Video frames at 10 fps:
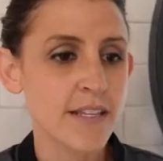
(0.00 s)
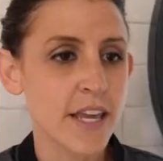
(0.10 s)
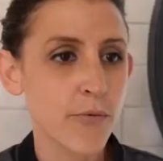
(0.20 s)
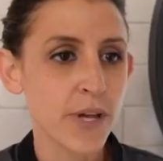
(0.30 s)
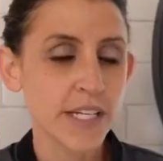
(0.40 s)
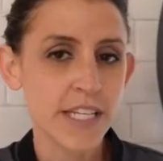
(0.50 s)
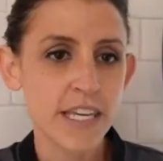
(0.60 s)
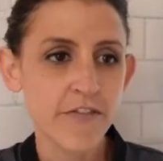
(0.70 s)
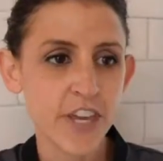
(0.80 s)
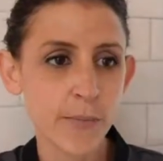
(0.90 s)
is a
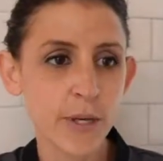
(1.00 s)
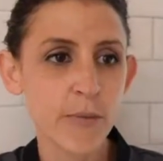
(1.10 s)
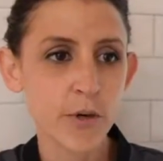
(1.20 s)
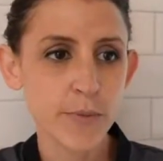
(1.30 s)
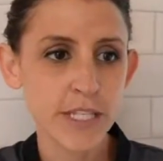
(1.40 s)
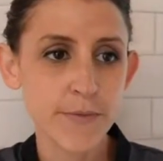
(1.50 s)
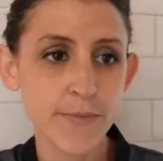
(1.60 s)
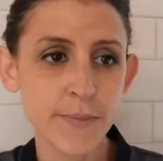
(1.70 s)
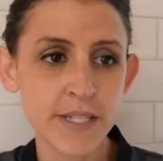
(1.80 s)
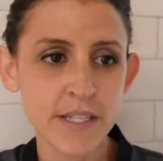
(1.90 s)
ready-to-heat family meal
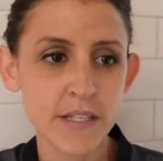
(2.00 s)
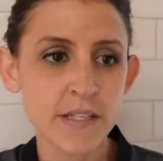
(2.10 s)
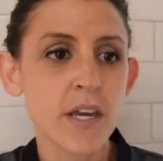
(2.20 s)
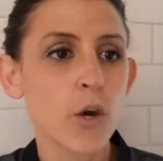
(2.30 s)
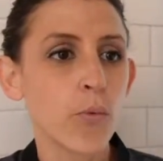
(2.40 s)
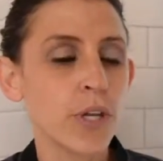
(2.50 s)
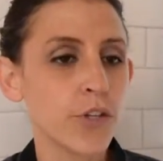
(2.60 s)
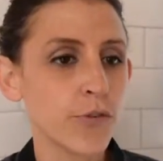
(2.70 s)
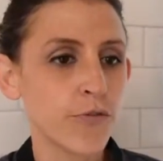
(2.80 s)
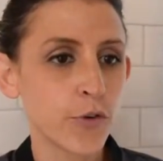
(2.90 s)
business. We
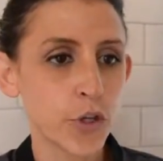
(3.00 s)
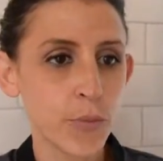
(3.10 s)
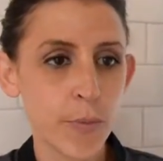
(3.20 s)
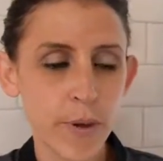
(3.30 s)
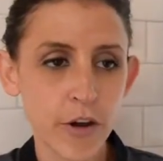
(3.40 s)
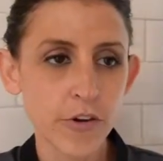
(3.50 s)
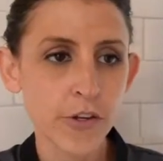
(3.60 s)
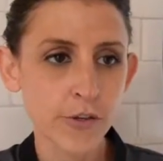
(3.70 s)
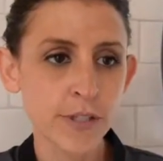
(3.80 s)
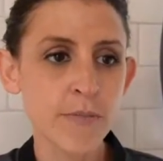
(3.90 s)
do fully prepared
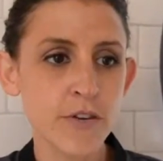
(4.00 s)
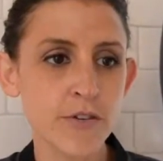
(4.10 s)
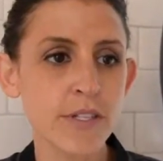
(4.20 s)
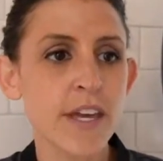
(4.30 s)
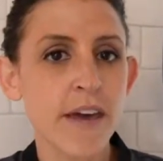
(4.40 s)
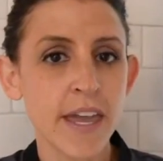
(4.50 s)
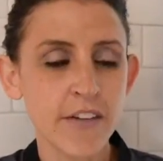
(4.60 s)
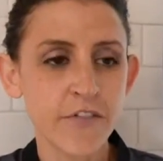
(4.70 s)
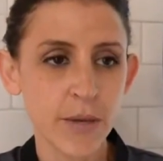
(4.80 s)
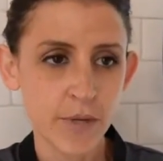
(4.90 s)
cooked meals
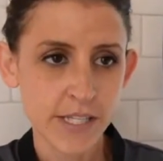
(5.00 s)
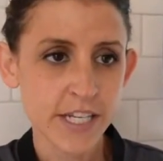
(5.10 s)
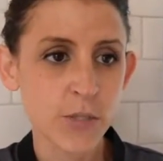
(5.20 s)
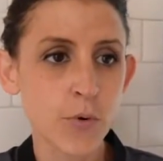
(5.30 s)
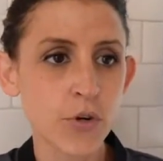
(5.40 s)
in family-sized